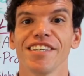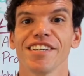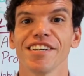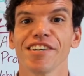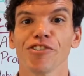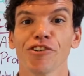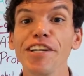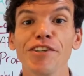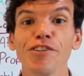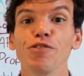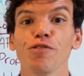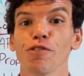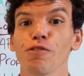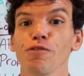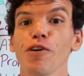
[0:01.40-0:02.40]
Great news
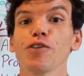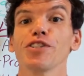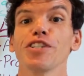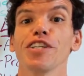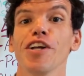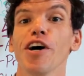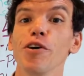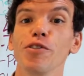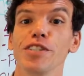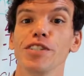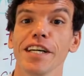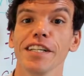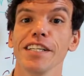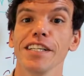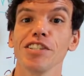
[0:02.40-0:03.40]
for folks in the
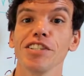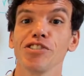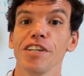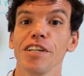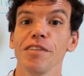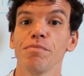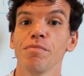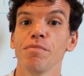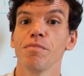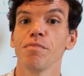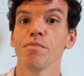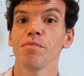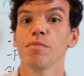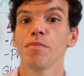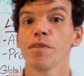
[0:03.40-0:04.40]
hotel industry.
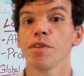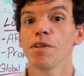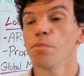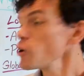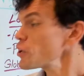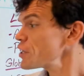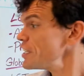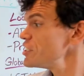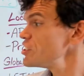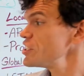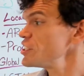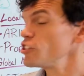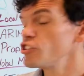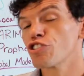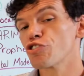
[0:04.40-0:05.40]
The market has
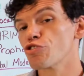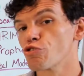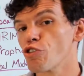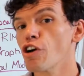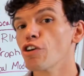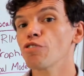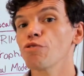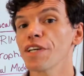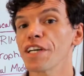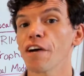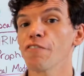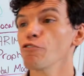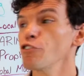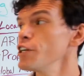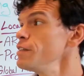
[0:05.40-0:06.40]
seen strong
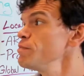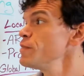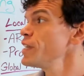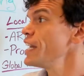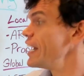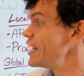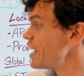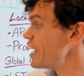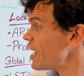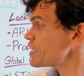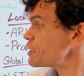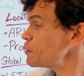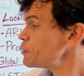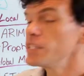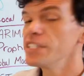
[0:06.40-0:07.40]
recovery and
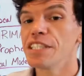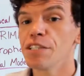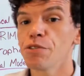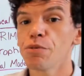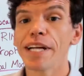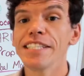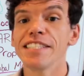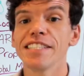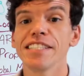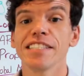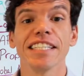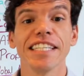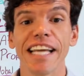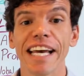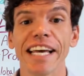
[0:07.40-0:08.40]
occupancy rates
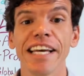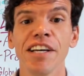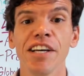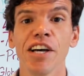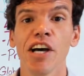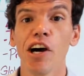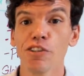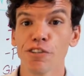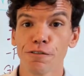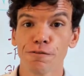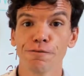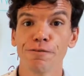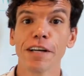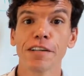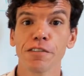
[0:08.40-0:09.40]
today are
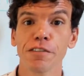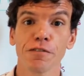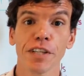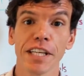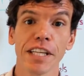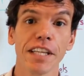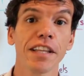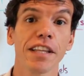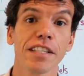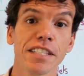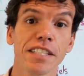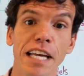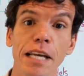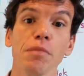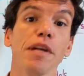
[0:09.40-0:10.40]
effectively the
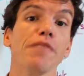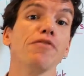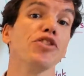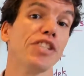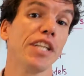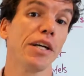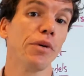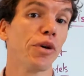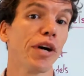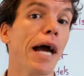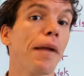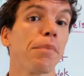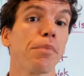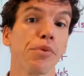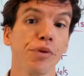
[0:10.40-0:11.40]
same levels they were
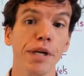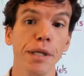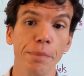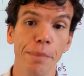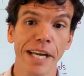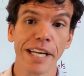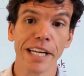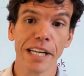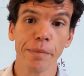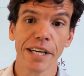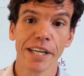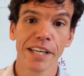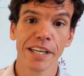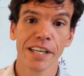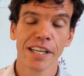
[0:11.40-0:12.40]
at
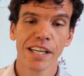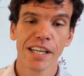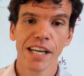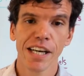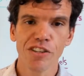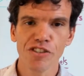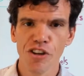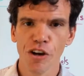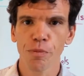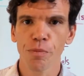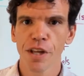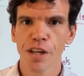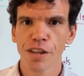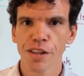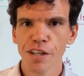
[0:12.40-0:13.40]
pre-pandemic. And so
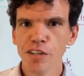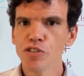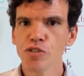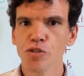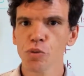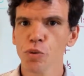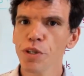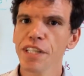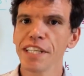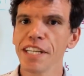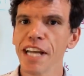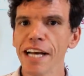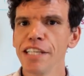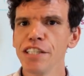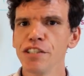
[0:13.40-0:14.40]
this is really
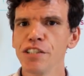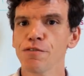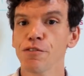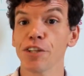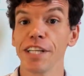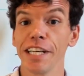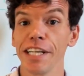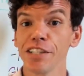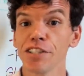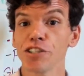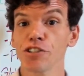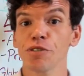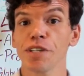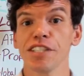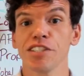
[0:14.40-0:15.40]
nice for the
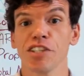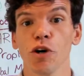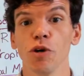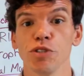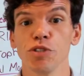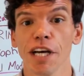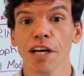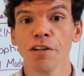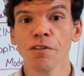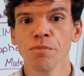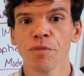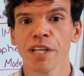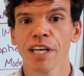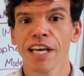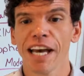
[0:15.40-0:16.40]
industry as a
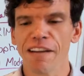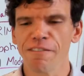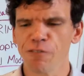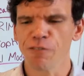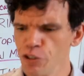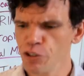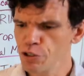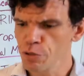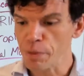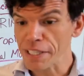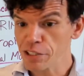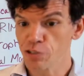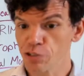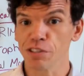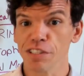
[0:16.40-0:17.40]
hotel and for you to make
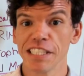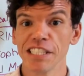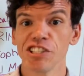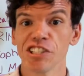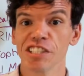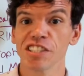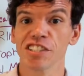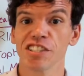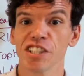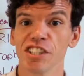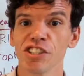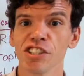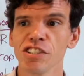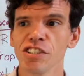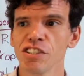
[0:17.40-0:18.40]
strategic
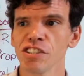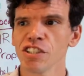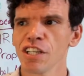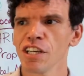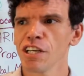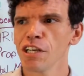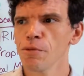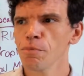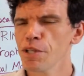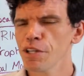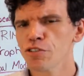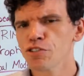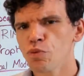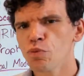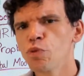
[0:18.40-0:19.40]
decisions. But
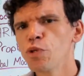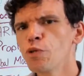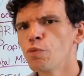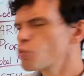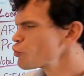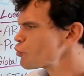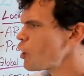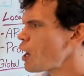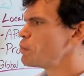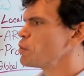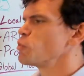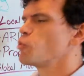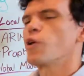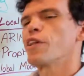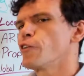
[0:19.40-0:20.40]
there's a real
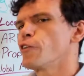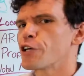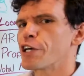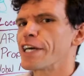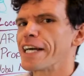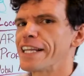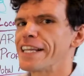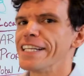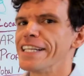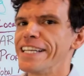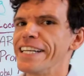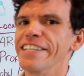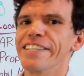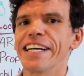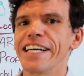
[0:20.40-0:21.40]
problem with looking at the
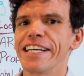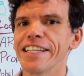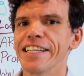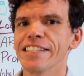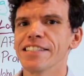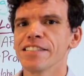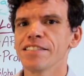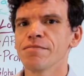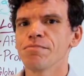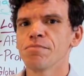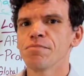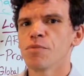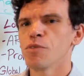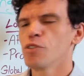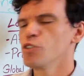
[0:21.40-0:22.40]
data like this.
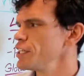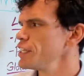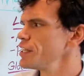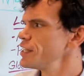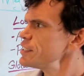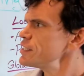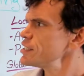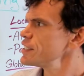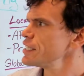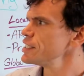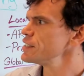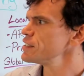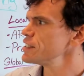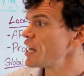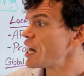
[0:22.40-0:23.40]
See, this
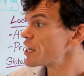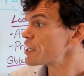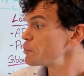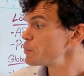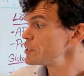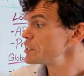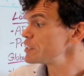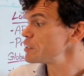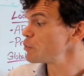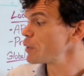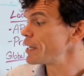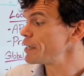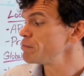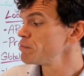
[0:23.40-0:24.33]
is the occupancy rate